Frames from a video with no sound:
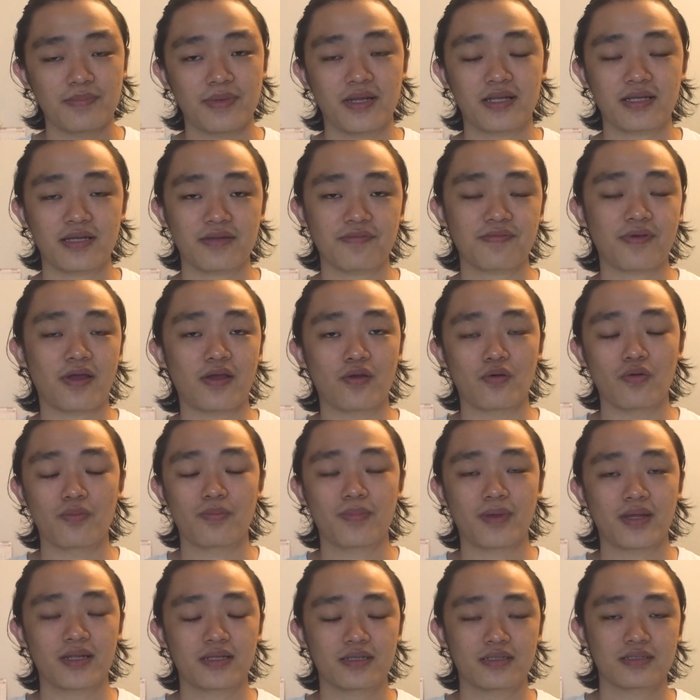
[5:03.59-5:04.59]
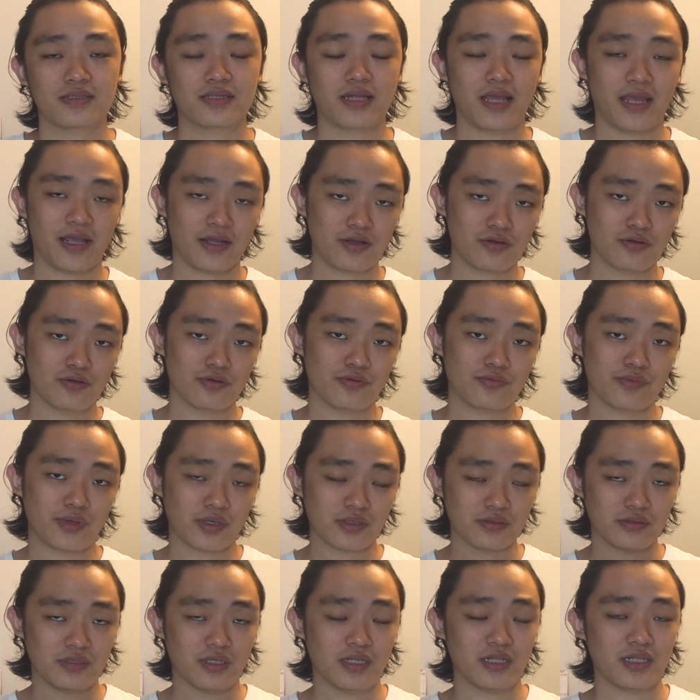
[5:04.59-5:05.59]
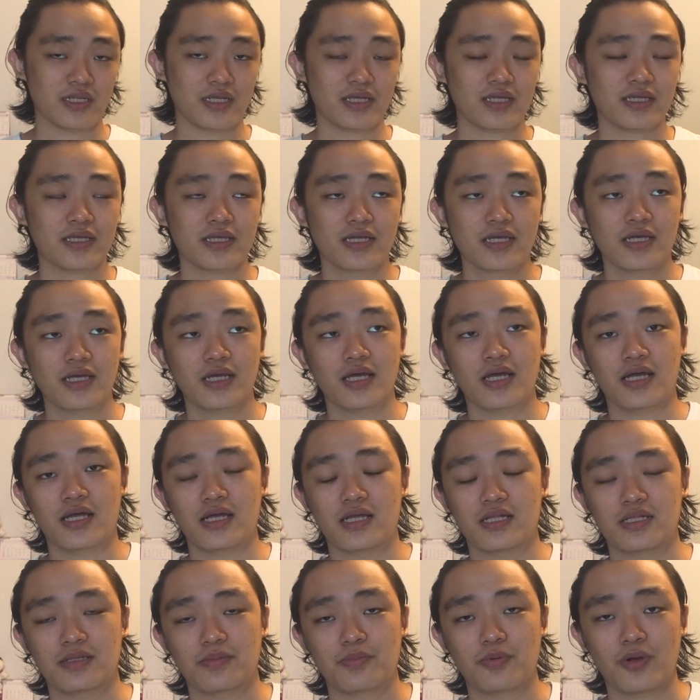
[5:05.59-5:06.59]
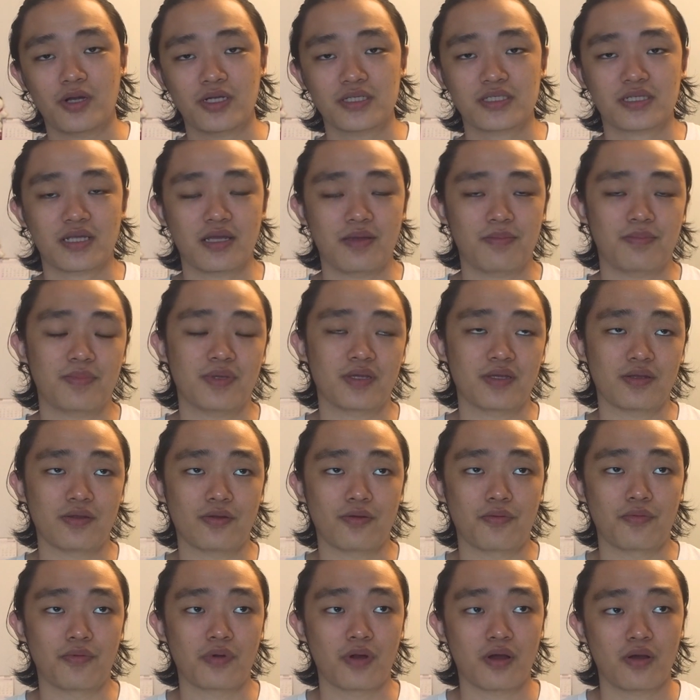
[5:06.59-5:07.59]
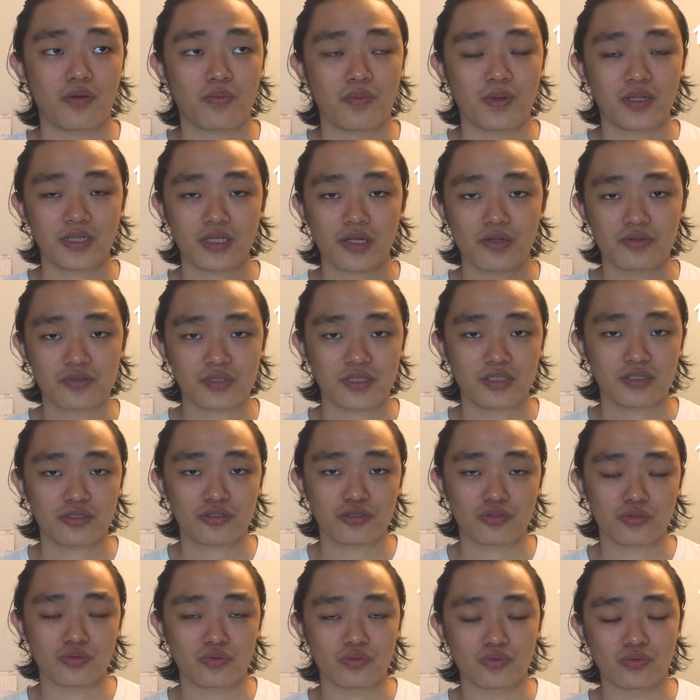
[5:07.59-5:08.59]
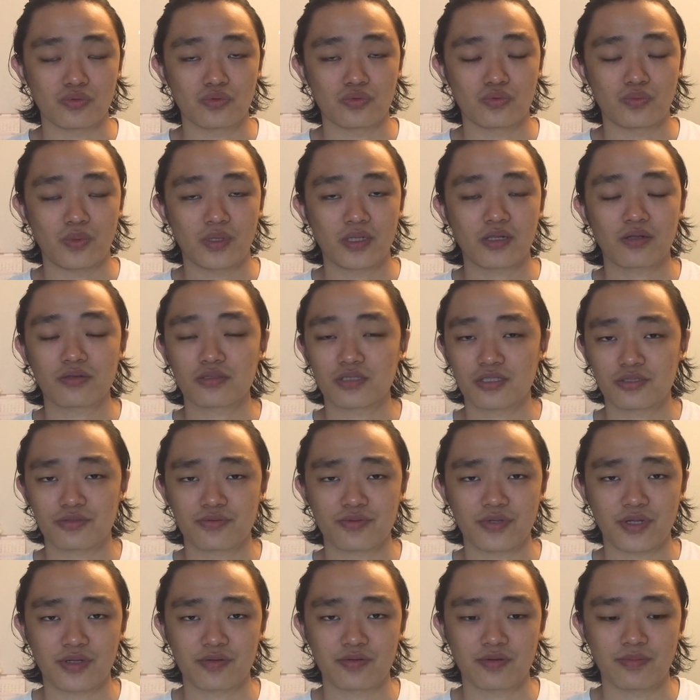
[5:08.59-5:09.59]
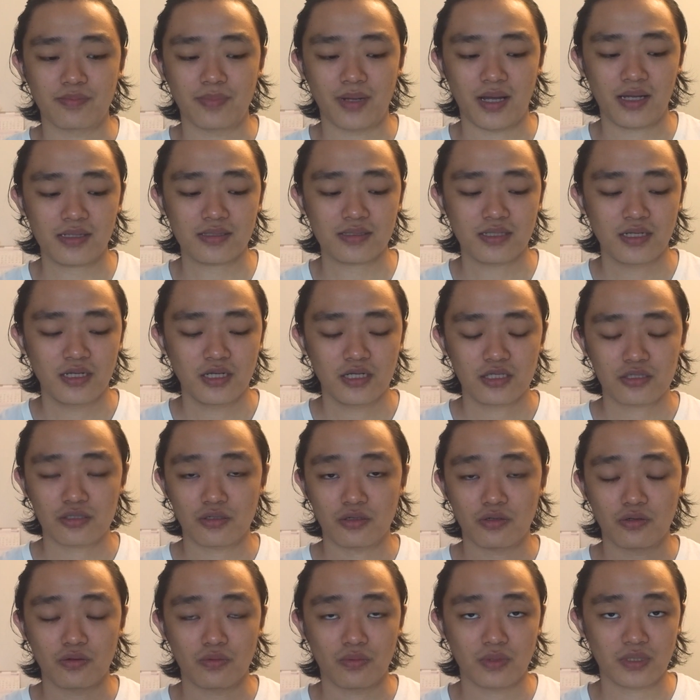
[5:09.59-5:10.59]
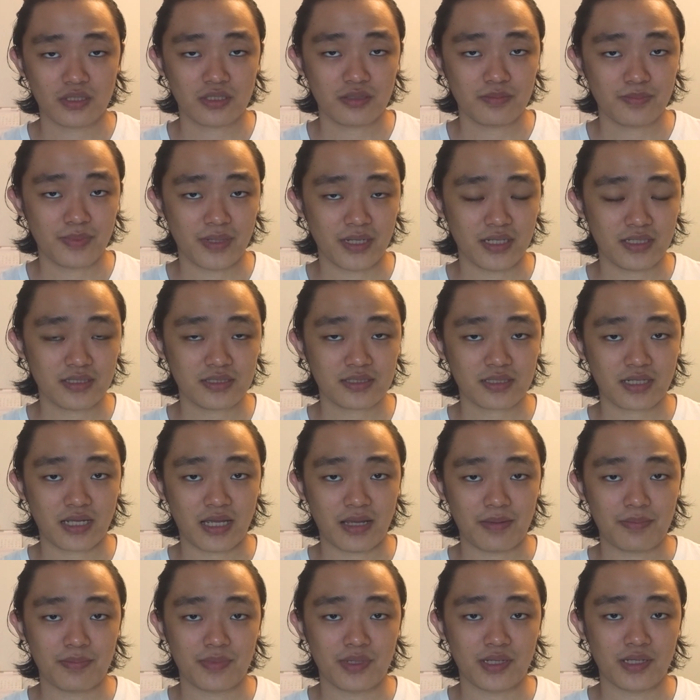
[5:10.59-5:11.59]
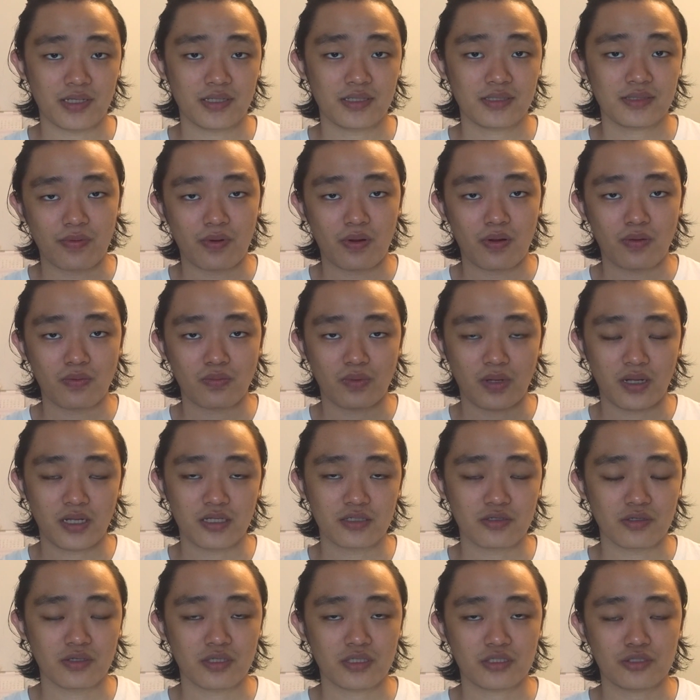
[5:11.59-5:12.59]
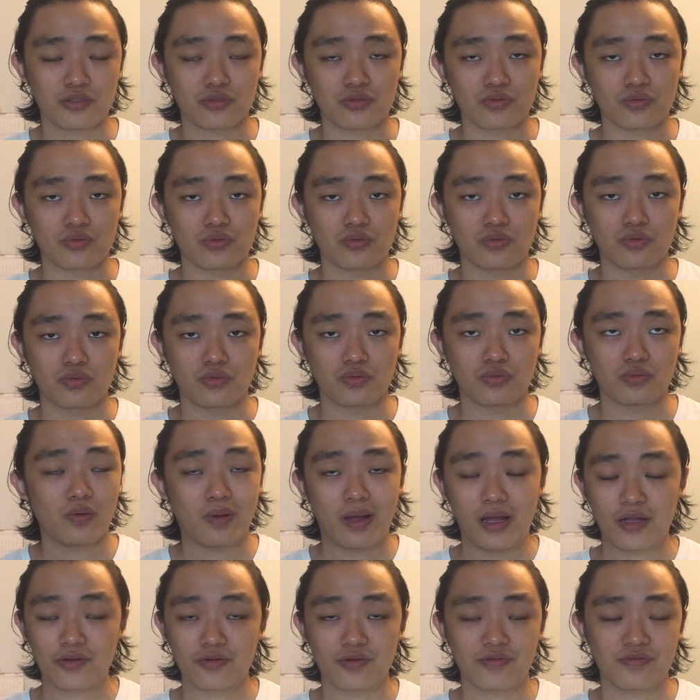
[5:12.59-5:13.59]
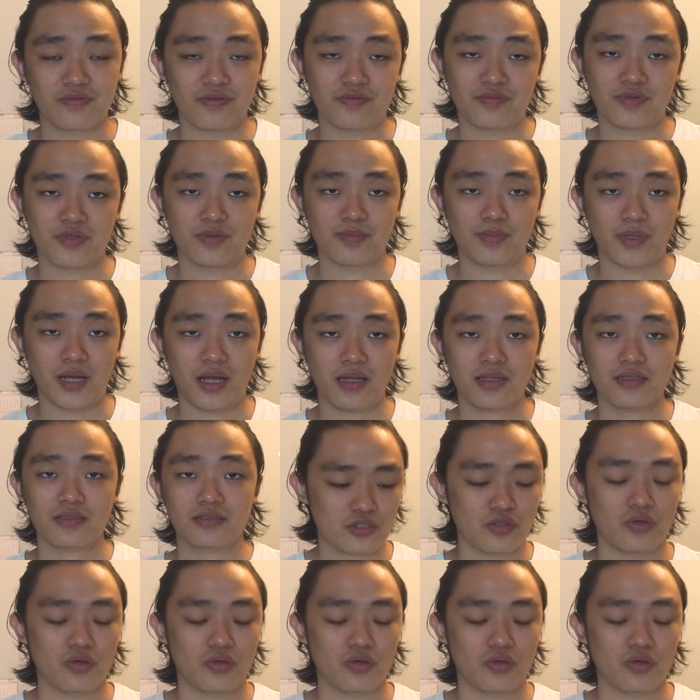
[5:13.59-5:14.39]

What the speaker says: But if I open aircon regularly, the price can be around 1000 to 1300 baht. So water bills can be around 100 to 150 baht.